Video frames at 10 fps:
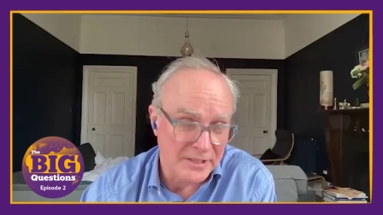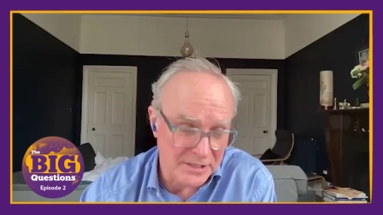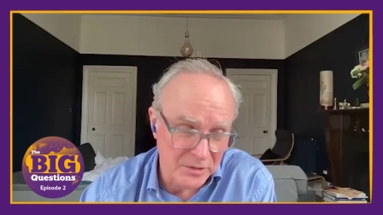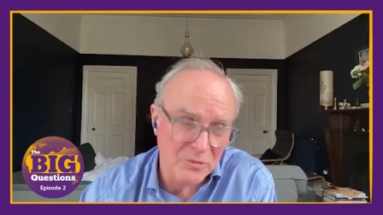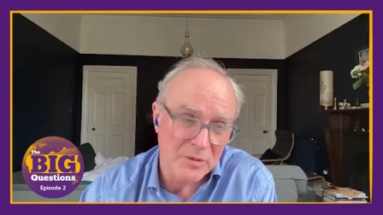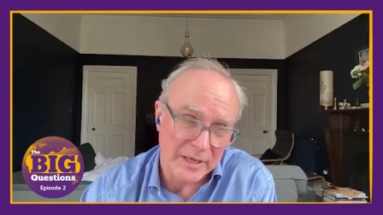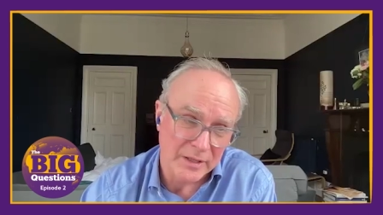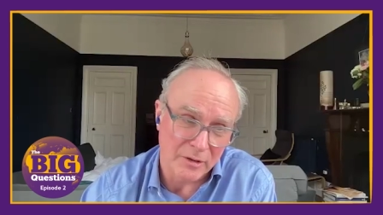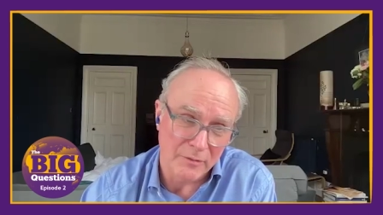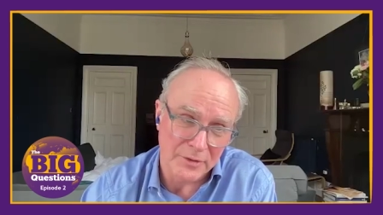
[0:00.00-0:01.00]
and I
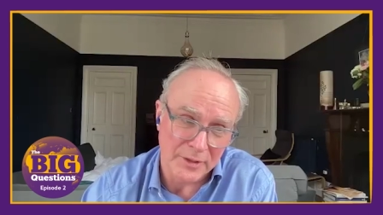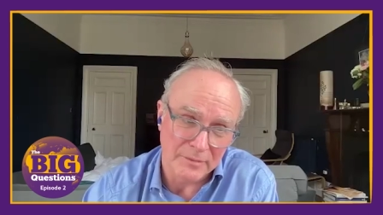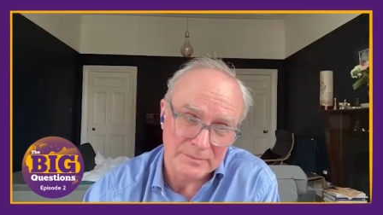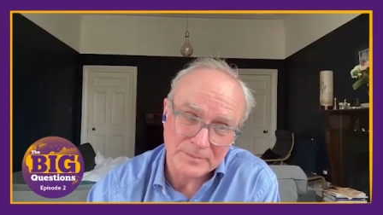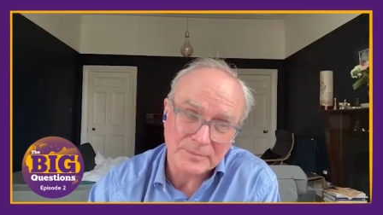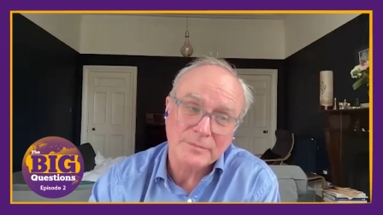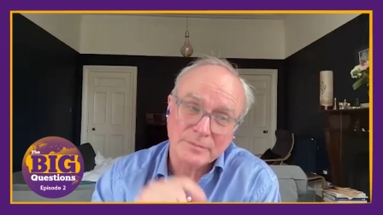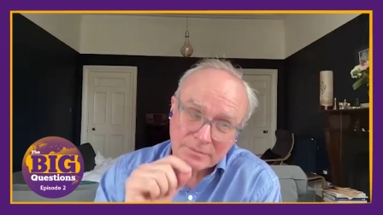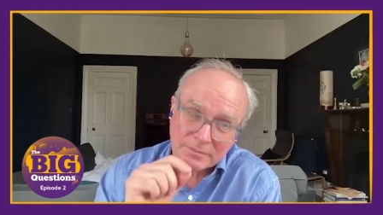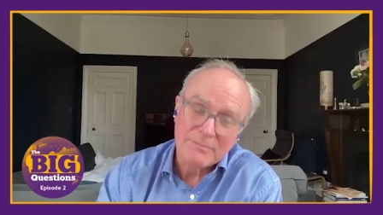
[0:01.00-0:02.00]
still remain confident
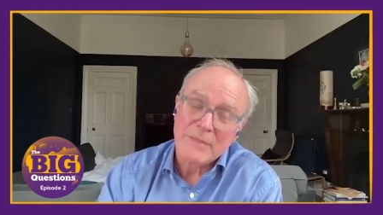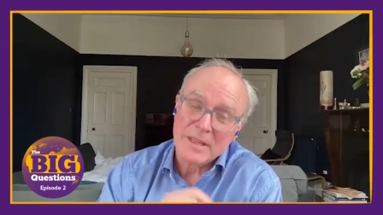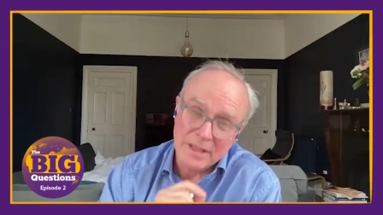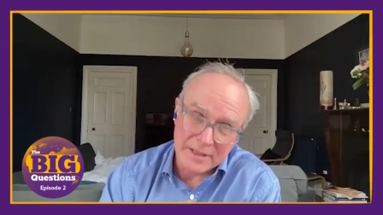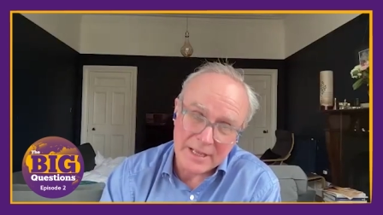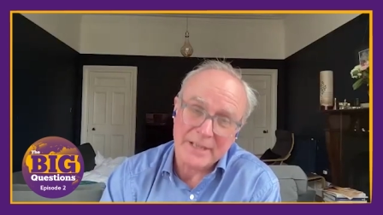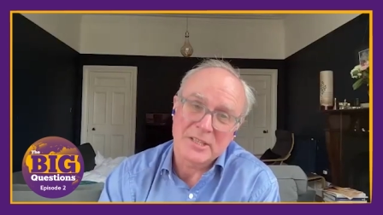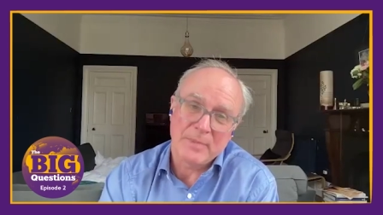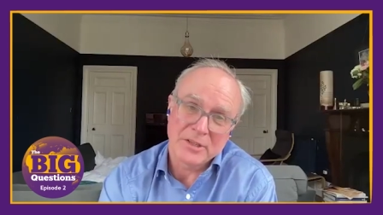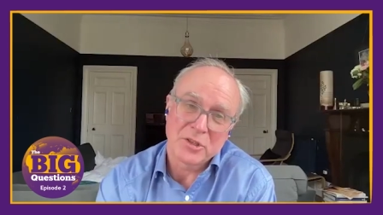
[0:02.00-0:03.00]

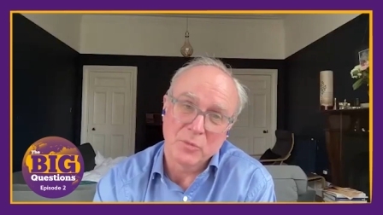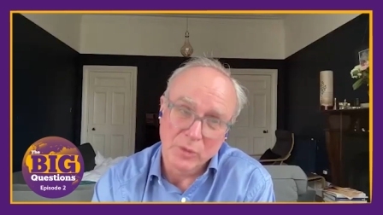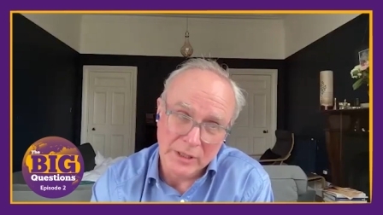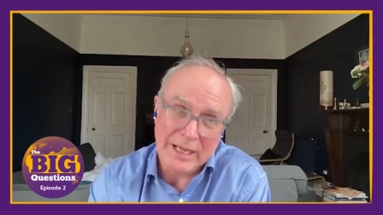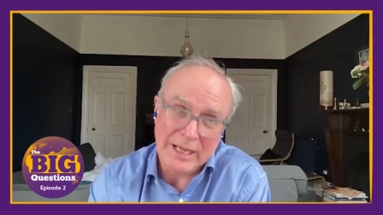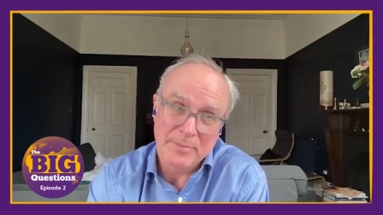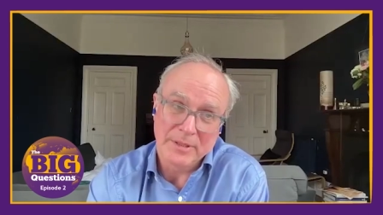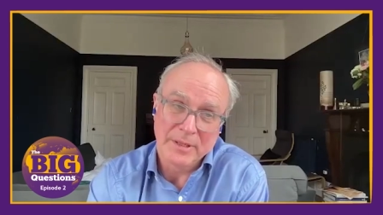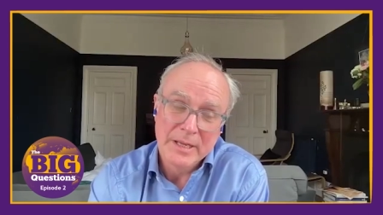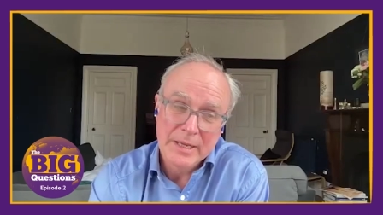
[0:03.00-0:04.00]
that that expansion
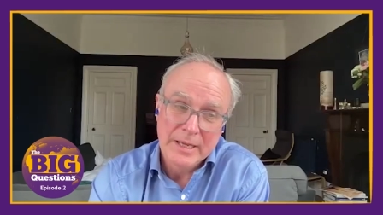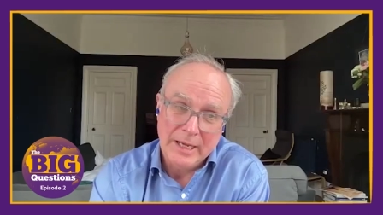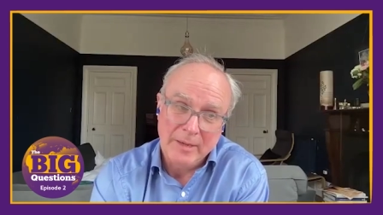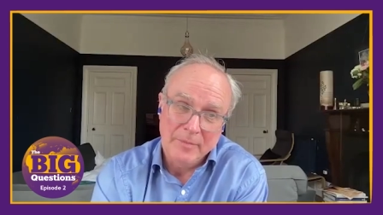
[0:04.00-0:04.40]
will happen,